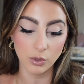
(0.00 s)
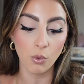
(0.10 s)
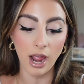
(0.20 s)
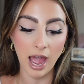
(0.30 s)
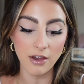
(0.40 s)
Well,
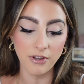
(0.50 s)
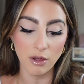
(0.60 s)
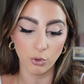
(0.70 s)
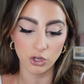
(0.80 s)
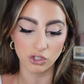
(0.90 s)
I have
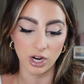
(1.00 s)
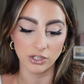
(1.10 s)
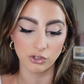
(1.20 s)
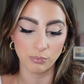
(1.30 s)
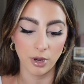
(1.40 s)
found
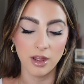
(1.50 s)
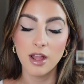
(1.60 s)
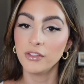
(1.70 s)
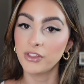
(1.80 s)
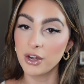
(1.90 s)
moisturizers, but
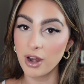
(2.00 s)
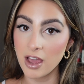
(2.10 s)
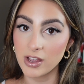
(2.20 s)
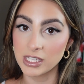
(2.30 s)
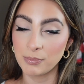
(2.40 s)
they don't
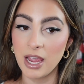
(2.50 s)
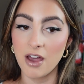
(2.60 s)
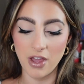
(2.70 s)
have SPF.